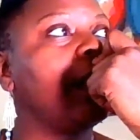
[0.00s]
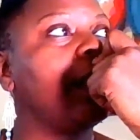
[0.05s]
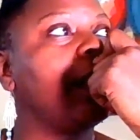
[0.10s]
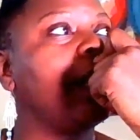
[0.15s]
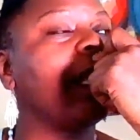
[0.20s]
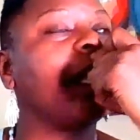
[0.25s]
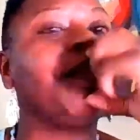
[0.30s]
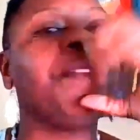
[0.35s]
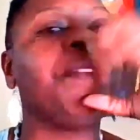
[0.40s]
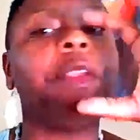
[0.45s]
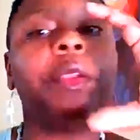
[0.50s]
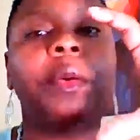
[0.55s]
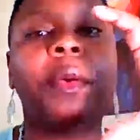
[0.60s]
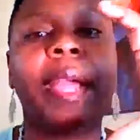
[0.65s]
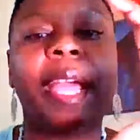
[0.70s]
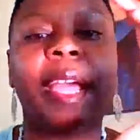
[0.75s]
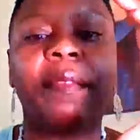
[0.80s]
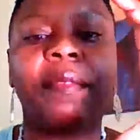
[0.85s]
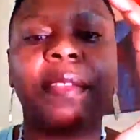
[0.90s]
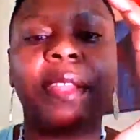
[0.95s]
Like if you
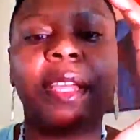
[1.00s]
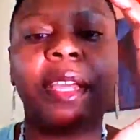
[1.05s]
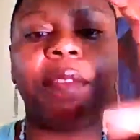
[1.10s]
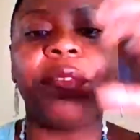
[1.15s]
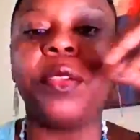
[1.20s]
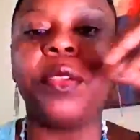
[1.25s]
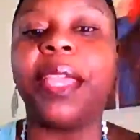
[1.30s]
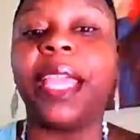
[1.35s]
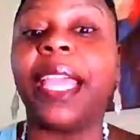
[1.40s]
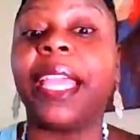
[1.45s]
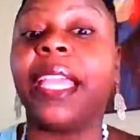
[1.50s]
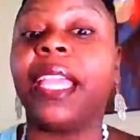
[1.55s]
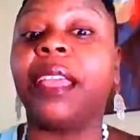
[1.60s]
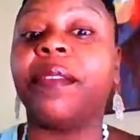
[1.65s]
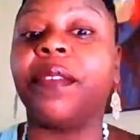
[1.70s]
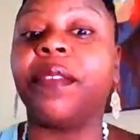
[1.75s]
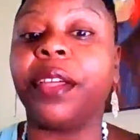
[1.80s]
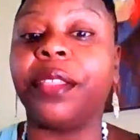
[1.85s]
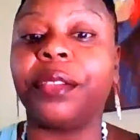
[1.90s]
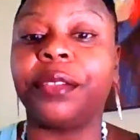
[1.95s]
don't have love, you can't
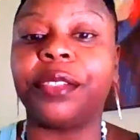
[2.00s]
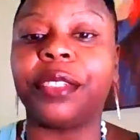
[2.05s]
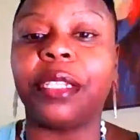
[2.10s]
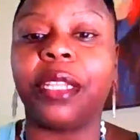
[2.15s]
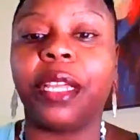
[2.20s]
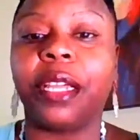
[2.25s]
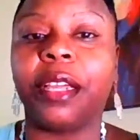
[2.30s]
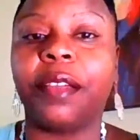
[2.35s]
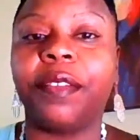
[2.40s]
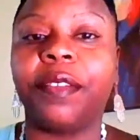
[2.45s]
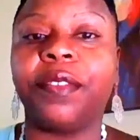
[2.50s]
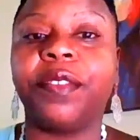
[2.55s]
give others love.